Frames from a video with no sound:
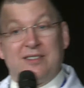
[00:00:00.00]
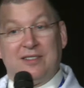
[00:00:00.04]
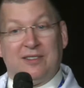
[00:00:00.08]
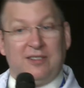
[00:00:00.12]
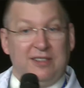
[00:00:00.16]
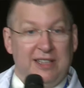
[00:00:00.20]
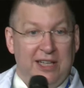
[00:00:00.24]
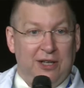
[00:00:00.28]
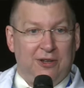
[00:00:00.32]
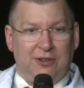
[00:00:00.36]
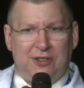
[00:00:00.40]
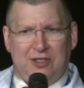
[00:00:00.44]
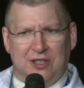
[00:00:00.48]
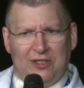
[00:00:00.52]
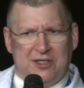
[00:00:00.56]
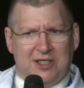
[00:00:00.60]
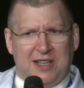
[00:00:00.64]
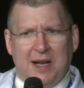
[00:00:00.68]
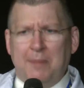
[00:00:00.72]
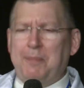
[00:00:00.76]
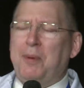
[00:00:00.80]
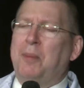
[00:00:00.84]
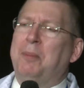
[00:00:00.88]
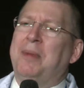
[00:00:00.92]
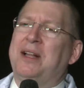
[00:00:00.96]
year, just a
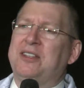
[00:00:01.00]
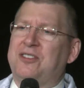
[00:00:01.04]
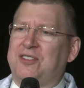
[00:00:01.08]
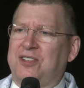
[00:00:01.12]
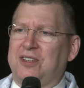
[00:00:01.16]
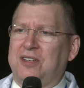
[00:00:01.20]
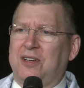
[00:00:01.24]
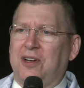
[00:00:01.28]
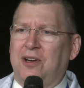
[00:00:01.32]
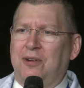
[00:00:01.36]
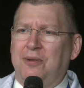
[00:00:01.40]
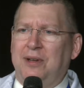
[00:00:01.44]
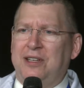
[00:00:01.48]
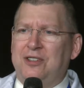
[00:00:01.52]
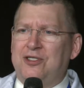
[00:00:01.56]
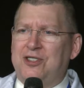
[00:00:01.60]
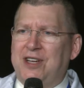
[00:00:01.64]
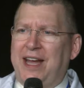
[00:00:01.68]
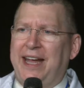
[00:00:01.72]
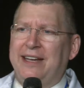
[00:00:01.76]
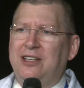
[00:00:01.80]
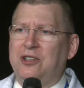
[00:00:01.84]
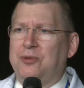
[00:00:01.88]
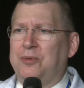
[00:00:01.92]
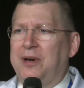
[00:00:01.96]
couple months ago in
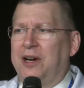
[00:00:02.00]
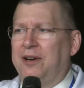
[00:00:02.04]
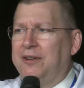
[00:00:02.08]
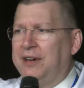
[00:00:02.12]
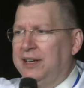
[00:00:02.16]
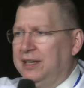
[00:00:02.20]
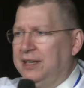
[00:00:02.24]
January,